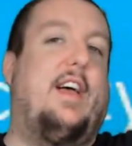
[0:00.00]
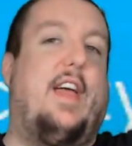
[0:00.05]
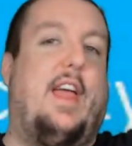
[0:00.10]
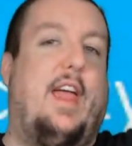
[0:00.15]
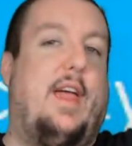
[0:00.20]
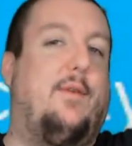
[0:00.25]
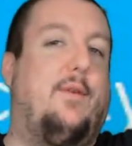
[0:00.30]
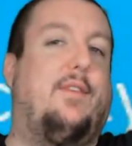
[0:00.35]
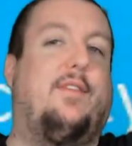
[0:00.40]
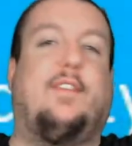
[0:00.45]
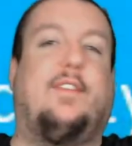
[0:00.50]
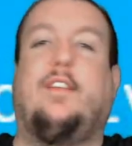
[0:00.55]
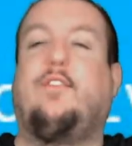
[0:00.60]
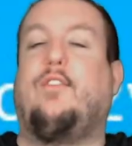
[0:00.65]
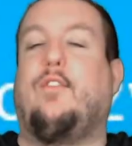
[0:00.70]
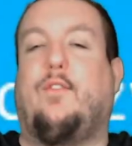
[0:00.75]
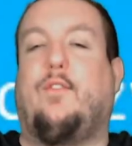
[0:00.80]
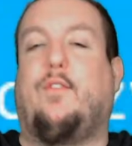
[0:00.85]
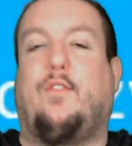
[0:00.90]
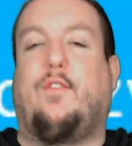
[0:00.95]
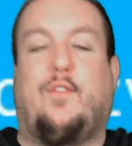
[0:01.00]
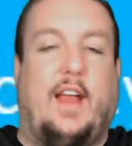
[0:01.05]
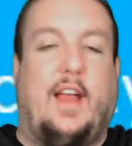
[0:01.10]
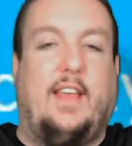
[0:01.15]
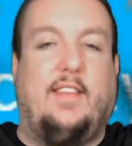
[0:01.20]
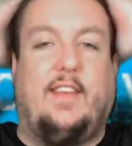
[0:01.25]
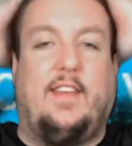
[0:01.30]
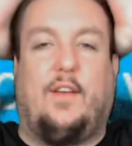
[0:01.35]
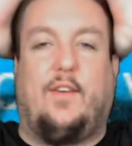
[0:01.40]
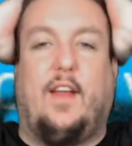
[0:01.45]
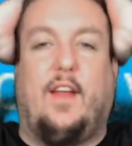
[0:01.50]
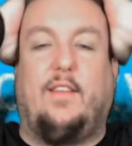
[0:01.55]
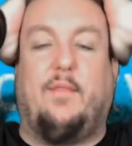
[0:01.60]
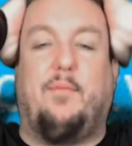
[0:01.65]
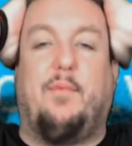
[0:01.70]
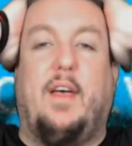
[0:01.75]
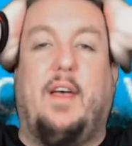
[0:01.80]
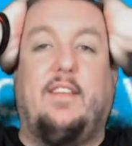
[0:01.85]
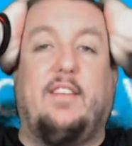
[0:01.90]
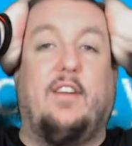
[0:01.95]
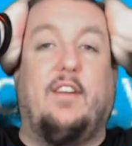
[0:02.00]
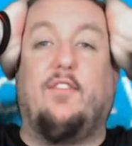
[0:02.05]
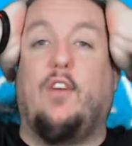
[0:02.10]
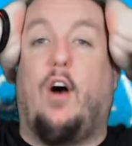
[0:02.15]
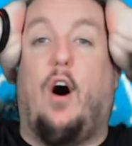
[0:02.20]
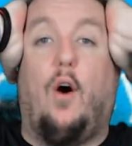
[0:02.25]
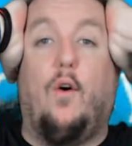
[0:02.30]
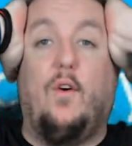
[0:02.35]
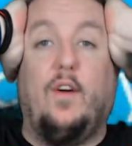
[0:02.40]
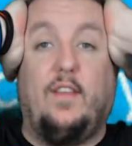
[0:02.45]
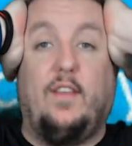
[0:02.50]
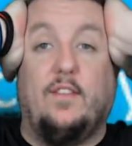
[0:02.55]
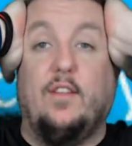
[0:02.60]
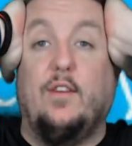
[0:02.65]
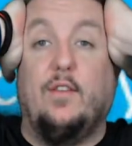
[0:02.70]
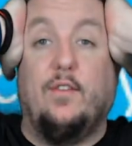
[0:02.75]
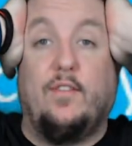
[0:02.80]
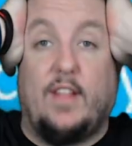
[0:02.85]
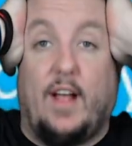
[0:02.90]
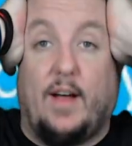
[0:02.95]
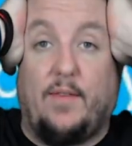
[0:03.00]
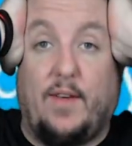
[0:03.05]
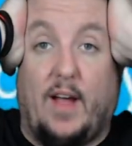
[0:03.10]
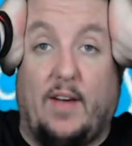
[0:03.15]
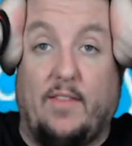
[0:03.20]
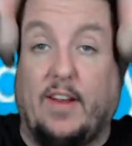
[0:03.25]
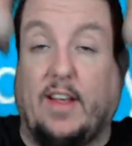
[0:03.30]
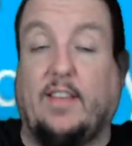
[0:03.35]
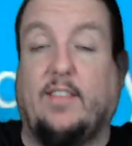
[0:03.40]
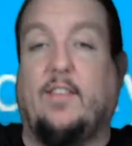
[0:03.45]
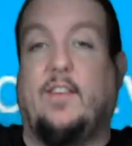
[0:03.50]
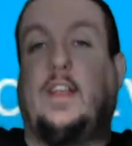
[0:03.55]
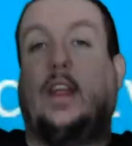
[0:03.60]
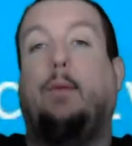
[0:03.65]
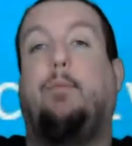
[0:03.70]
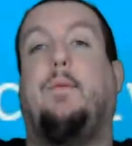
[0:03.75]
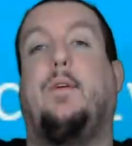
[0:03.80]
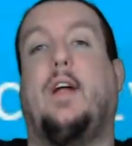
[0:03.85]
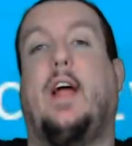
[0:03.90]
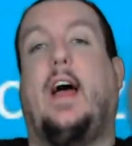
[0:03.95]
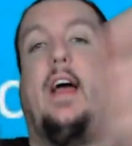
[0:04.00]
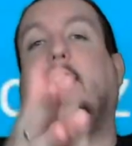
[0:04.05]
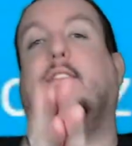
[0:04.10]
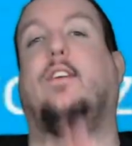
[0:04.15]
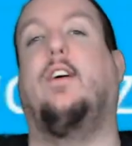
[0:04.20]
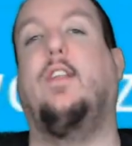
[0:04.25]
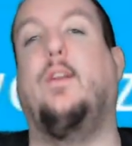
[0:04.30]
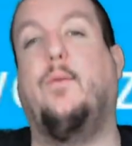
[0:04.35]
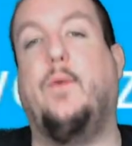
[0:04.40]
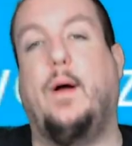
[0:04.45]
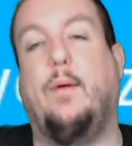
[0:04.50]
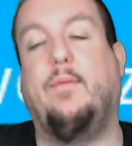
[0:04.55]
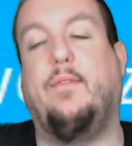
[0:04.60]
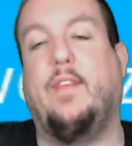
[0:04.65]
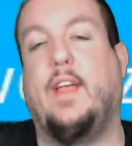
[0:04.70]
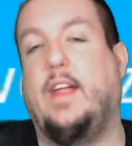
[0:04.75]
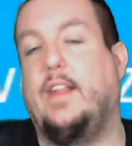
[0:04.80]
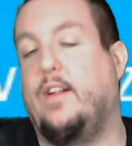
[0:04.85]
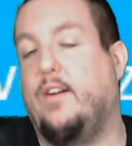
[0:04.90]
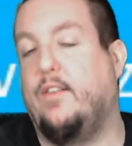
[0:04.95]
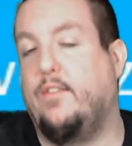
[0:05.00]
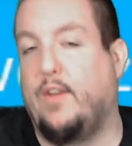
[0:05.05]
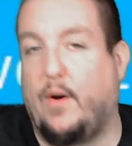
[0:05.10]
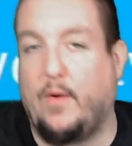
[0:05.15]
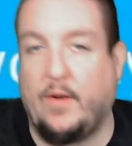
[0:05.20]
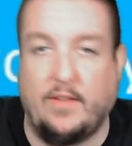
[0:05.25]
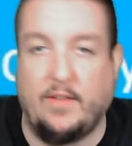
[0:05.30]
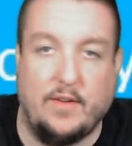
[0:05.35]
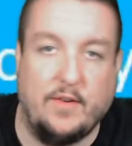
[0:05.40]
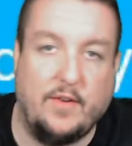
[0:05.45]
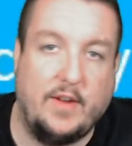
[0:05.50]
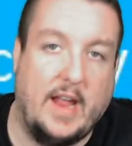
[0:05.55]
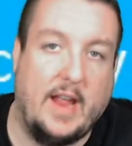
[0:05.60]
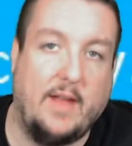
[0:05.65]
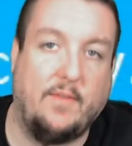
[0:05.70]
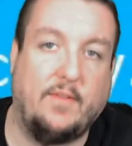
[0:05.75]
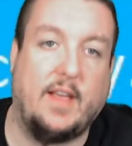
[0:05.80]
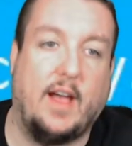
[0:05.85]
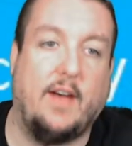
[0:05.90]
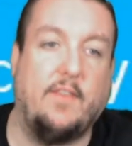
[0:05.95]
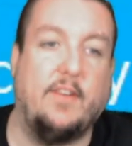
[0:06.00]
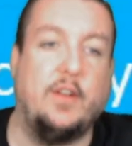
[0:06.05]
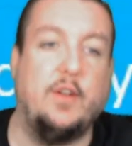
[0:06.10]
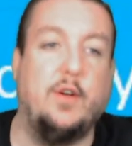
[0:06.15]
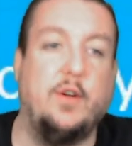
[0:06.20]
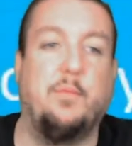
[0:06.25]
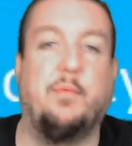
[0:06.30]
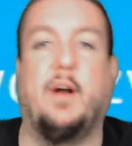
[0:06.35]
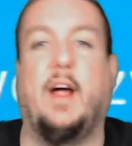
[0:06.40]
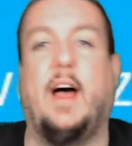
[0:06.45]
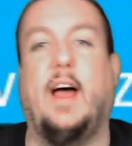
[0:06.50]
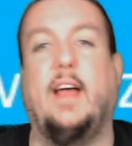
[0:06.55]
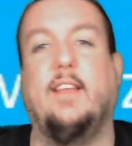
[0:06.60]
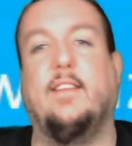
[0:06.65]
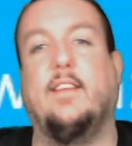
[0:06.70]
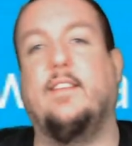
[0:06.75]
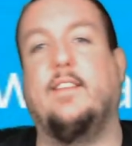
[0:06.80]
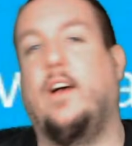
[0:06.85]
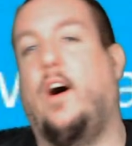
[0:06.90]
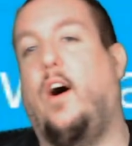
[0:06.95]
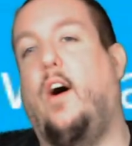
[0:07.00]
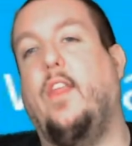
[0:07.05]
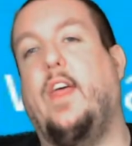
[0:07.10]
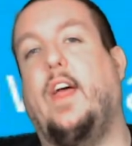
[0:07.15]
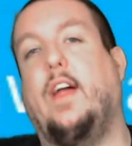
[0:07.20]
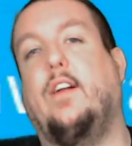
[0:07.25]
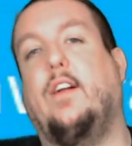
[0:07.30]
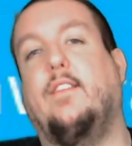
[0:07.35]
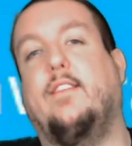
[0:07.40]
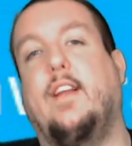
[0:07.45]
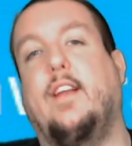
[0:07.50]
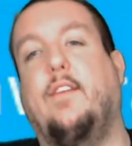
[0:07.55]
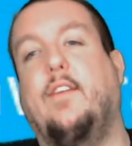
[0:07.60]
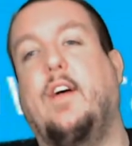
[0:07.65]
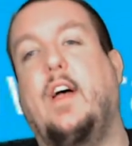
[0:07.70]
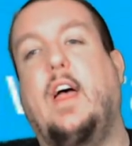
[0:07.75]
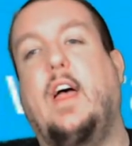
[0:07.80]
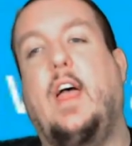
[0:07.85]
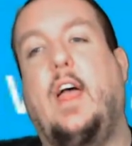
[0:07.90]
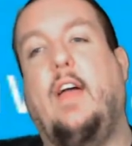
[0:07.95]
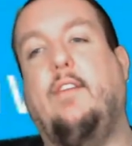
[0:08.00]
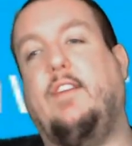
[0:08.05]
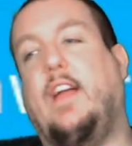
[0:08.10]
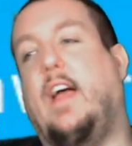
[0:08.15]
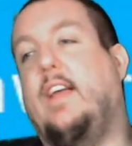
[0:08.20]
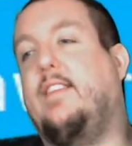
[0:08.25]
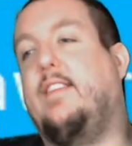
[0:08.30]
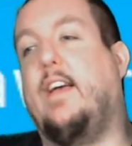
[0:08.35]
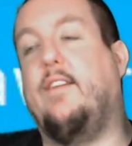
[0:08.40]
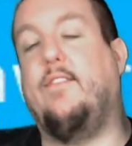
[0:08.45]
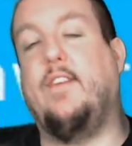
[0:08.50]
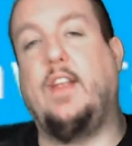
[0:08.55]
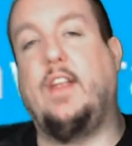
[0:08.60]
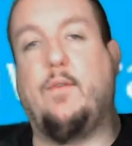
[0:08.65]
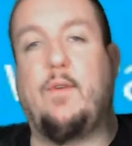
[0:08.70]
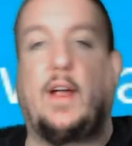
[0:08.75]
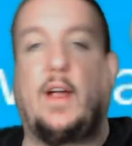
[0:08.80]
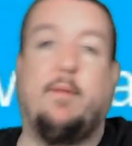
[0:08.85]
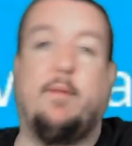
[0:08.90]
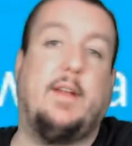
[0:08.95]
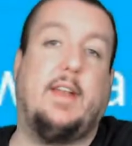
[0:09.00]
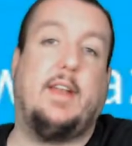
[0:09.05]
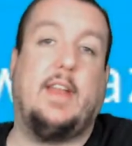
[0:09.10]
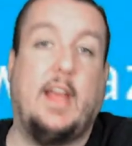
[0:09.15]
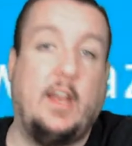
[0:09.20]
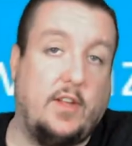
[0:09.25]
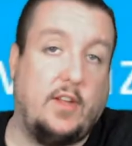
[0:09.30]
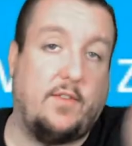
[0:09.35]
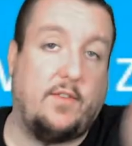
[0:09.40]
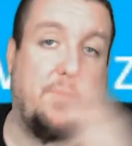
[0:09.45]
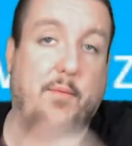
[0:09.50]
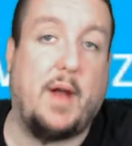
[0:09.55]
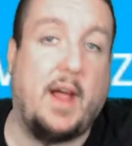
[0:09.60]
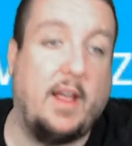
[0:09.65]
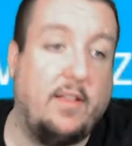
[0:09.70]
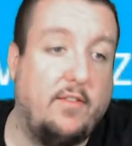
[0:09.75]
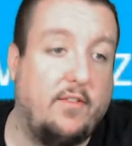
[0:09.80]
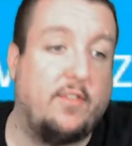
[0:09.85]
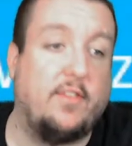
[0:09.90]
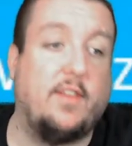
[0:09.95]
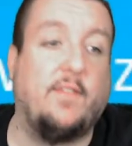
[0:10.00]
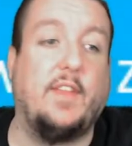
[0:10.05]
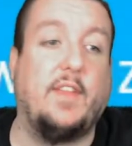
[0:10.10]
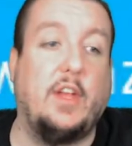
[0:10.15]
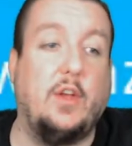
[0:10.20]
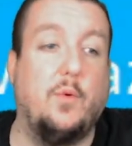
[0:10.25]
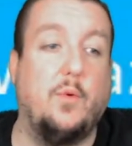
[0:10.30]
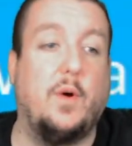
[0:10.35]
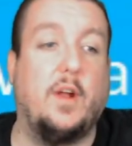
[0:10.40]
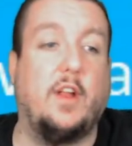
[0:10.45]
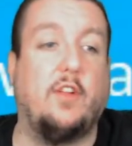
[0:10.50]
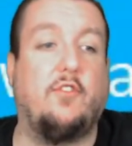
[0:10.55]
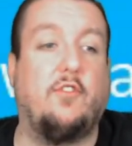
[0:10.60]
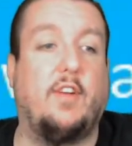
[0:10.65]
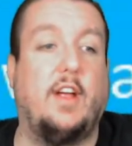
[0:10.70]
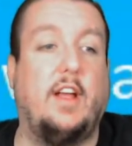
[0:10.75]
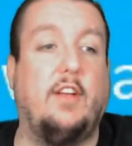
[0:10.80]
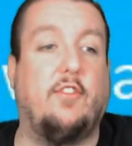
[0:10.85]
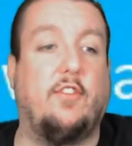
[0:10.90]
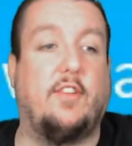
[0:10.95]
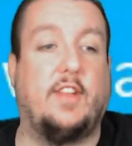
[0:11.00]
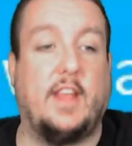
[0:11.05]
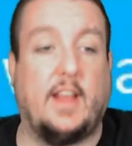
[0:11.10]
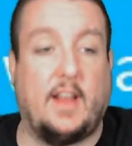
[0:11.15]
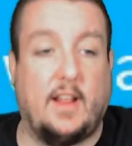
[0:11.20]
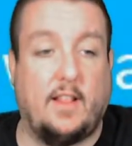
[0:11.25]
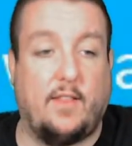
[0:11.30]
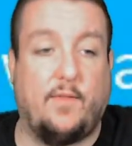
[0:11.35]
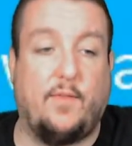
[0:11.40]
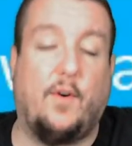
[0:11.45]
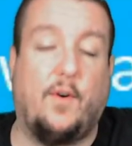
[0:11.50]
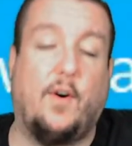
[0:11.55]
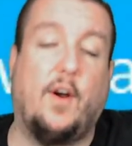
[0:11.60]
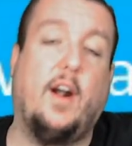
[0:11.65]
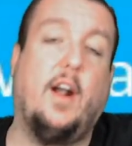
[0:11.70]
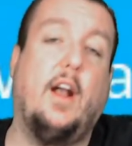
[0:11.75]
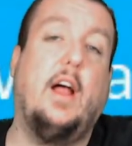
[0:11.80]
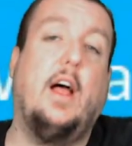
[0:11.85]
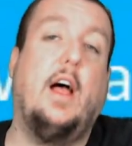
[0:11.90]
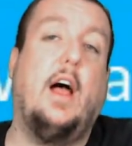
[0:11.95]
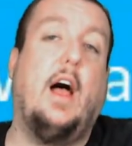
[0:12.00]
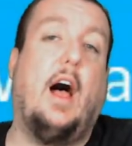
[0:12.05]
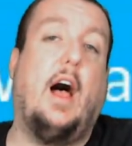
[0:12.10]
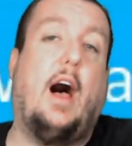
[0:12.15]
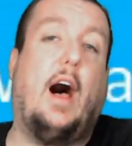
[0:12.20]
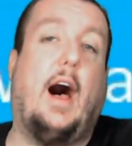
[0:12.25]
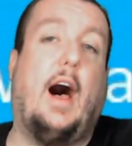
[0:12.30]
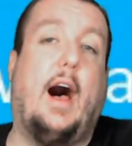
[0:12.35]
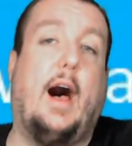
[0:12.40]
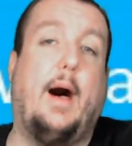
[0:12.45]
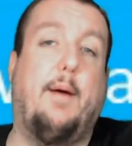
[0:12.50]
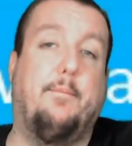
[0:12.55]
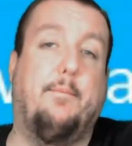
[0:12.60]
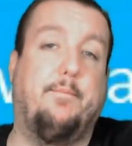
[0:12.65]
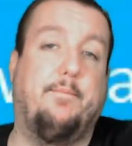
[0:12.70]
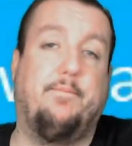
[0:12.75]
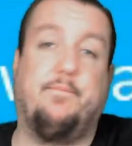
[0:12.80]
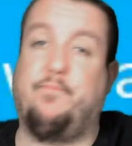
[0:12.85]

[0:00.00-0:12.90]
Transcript: It was such a crazy, crazy place, and there's always new stuff coming. So keep your eyes on the website. There's always new games coming, new prizes, all that good stuff. If you guys have any recommendations for prizes or something you want to trade your tickets for, um,